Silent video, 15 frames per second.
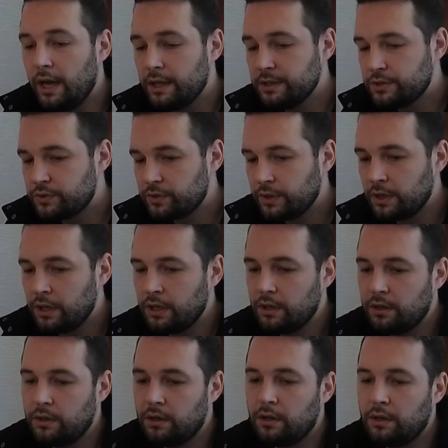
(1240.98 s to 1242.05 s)

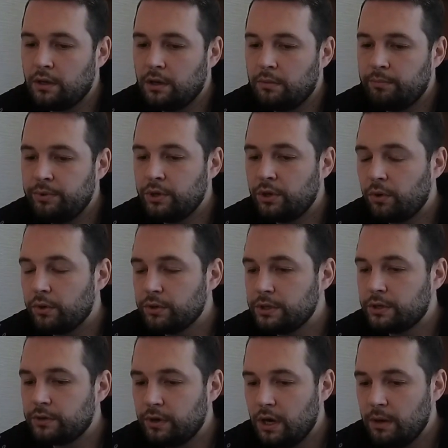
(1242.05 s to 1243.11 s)
entry,
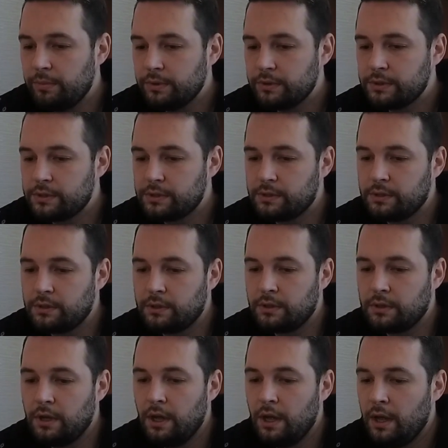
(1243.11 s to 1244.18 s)
periodic reports,
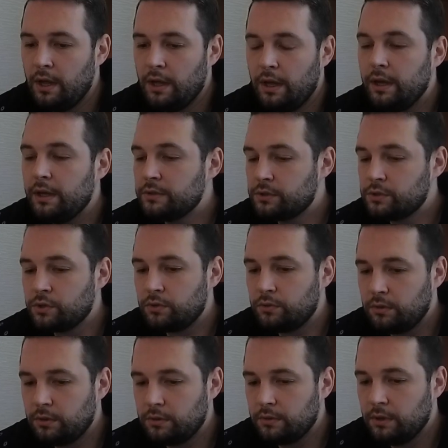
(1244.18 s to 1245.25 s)
and
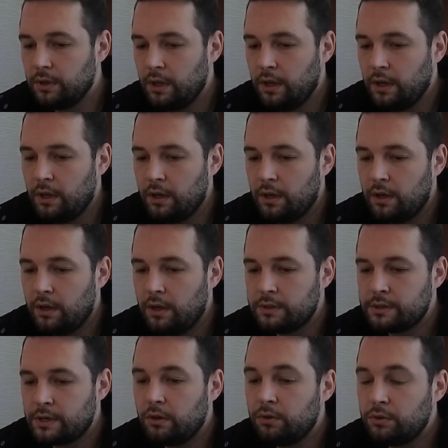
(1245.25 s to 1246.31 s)
so on.
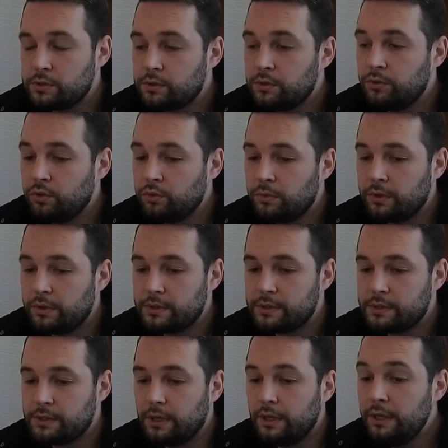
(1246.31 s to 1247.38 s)
There are also
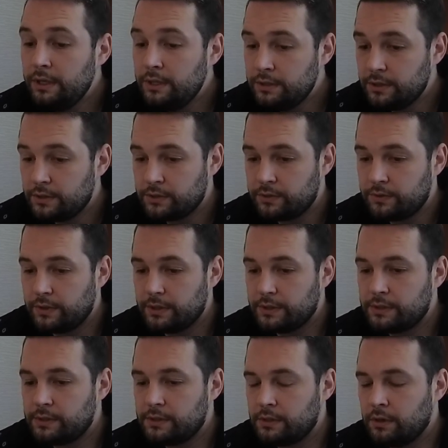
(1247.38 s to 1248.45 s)
numerous
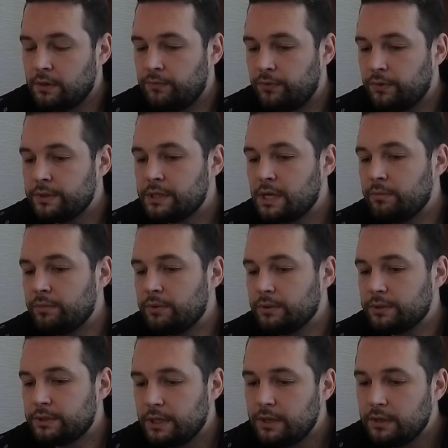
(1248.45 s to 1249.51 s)
industries, for
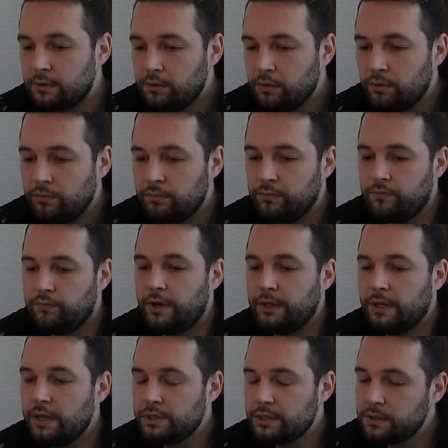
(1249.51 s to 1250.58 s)
example, telecom,
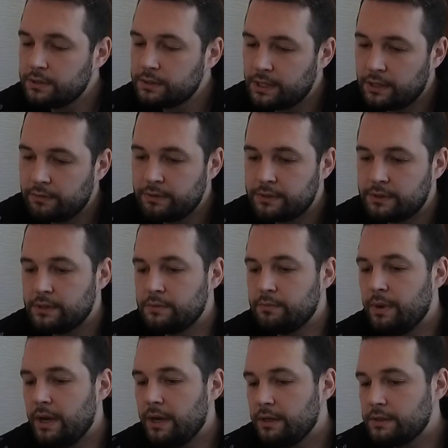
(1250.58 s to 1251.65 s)
financial services,
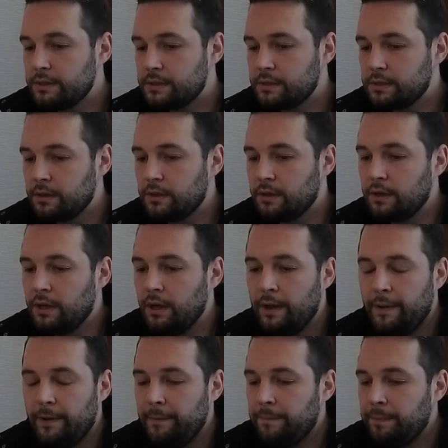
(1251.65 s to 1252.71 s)
banks,
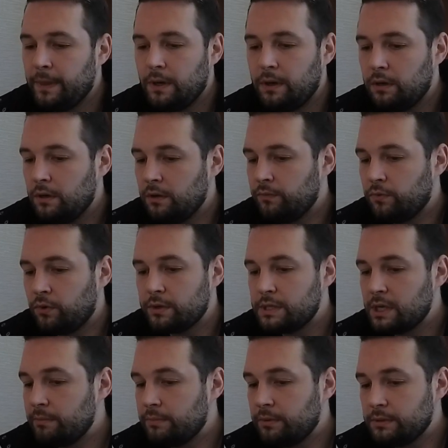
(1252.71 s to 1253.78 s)
for
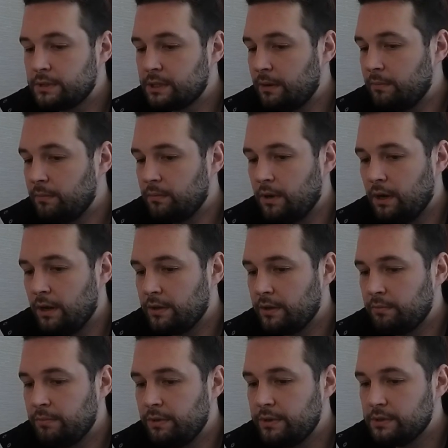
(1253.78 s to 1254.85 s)
example, some
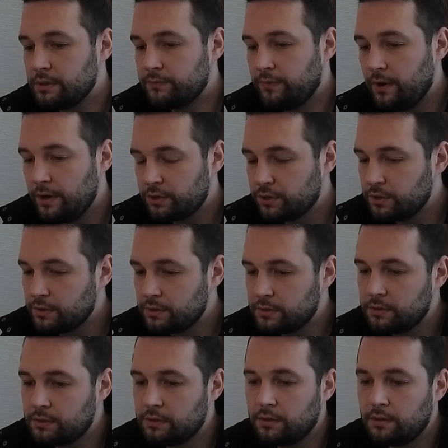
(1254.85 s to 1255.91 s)
other business
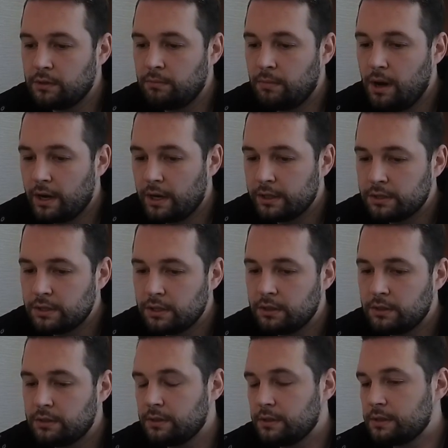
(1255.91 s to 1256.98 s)
functions,
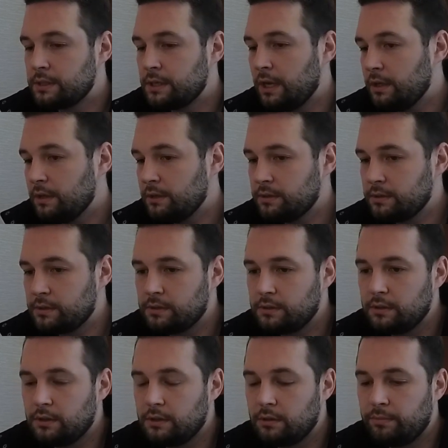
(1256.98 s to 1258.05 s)
marketing,
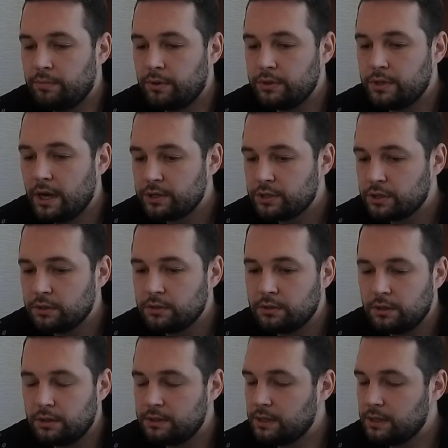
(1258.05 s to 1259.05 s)
sales, production,